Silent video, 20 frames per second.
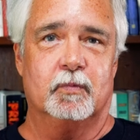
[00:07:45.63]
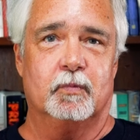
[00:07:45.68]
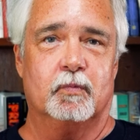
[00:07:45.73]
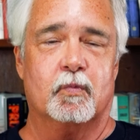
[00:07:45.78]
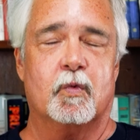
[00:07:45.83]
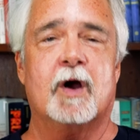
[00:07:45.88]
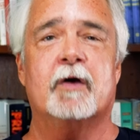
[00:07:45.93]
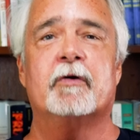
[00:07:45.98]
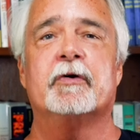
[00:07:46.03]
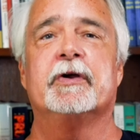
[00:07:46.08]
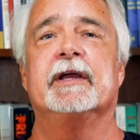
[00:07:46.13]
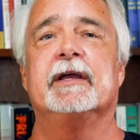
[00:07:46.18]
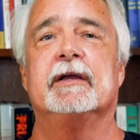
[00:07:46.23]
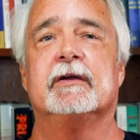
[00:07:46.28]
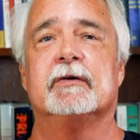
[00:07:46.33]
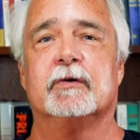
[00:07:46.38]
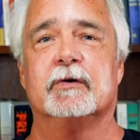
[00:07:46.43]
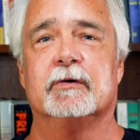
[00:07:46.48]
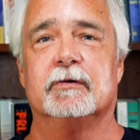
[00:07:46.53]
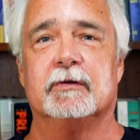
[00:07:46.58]

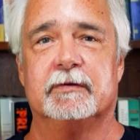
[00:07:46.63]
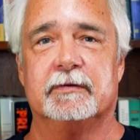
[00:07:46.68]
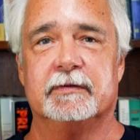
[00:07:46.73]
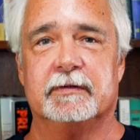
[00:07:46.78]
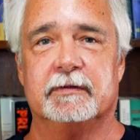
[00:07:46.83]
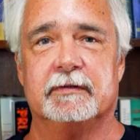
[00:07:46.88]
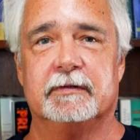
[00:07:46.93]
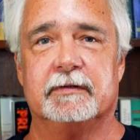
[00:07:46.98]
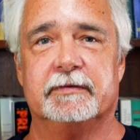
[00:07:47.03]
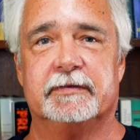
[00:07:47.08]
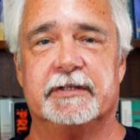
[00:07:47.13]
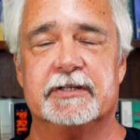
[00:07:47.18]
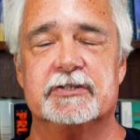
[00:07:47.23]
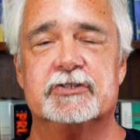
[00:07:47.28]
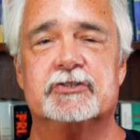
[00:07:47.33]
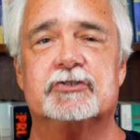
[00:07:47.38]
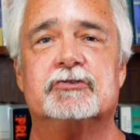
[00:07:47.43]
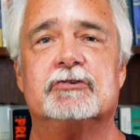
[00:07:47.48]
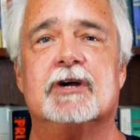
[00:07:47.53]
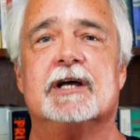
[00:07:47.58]
worry or
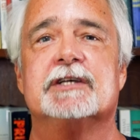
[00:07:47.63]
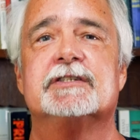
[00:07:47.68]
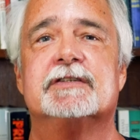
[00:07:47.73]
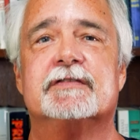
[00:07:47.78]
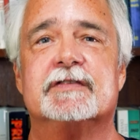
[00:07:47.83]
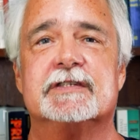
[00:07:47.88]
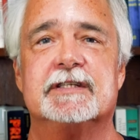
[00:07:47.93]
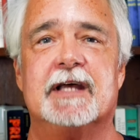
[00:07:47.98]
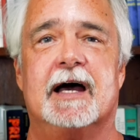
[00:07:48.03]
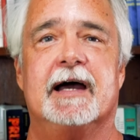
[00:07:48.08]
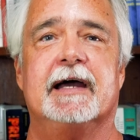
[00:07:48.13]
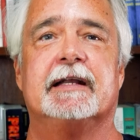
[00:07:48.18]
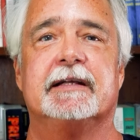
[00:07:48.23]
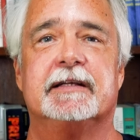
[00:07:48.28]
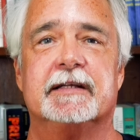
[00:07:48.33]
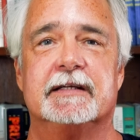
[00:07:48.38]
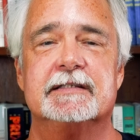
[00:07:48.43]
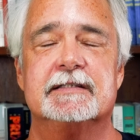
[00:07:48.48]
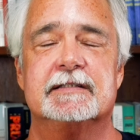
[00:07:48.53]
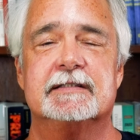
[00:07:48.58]
distrust the
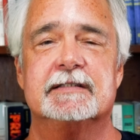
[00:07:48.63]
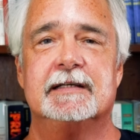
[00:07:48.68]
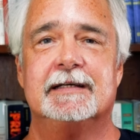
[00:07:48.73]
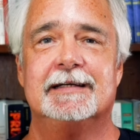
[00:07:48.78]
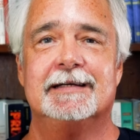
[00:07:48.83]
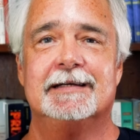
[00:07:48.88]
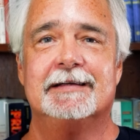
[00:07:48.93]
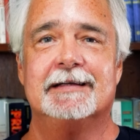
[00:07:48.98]
scientists.